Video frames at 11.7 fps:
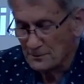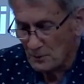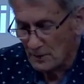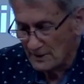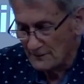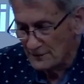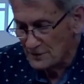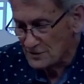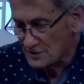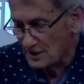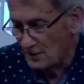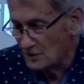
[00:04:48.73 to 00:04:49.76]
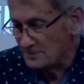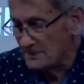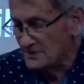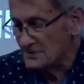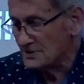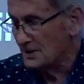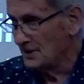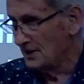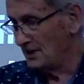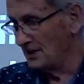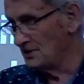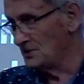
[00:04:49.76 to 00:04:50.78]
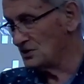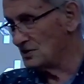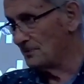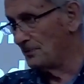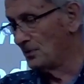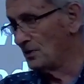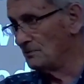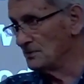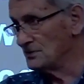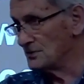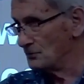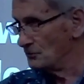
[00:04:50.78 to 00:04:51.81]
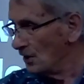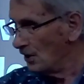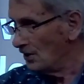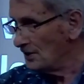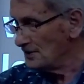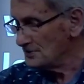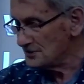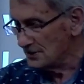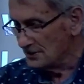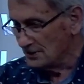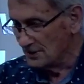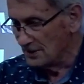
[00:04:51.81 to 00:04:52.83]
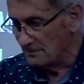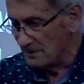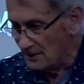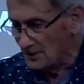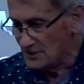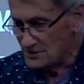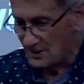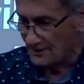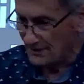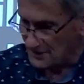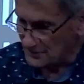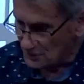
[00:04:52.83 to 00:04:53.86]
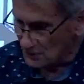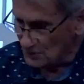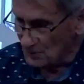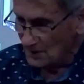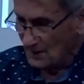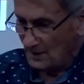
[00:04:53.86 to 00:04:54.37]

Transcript: whatever discouragements and disappointments arise in a marriage, and they do,